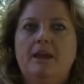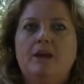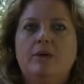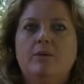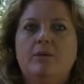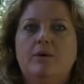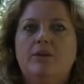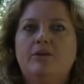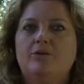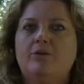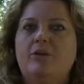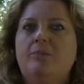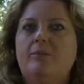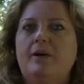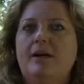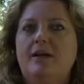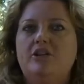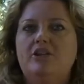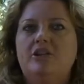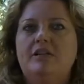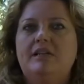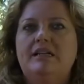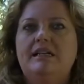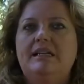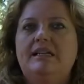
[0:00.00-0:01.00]
Whether a
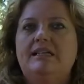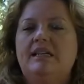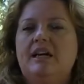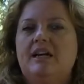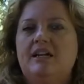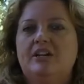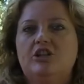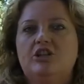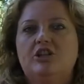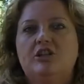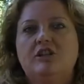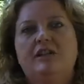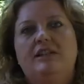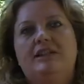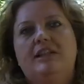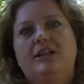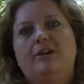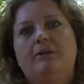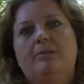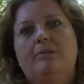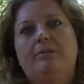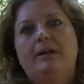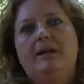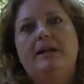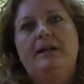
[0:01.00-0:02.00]
patient needs oxygen
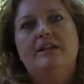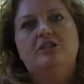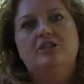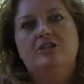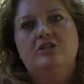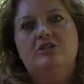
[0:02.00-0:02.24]
therapy is